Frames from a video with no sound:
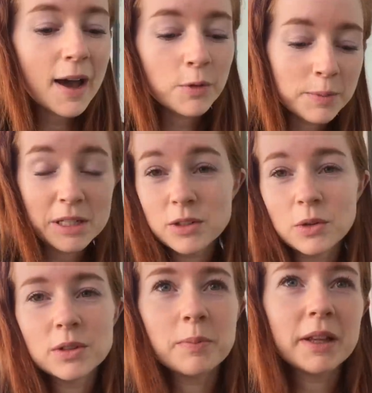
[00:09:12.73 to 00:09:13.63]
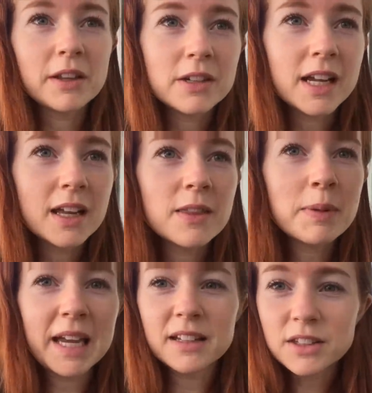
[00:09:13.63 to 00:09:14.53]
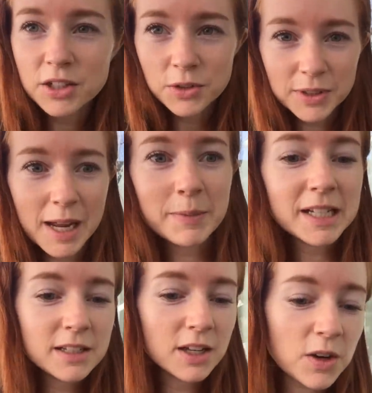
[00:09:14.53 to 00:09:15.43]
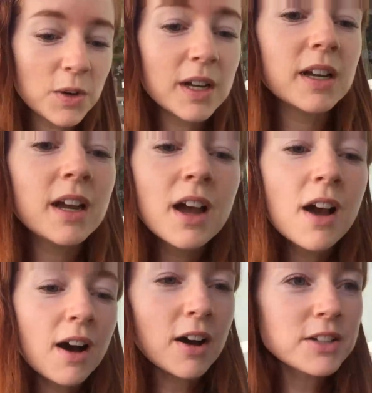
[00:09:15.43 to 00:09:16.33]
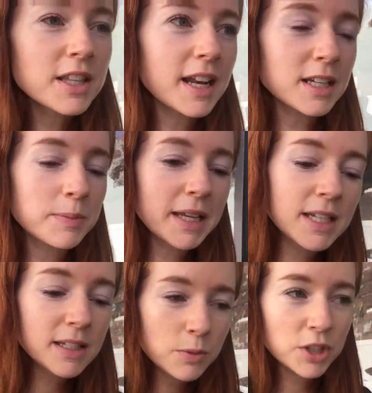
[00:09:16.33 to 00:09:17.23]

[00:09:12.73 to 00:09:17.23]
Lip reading: I would be sold, but they're taking the plants too, damn it. So on to the next place,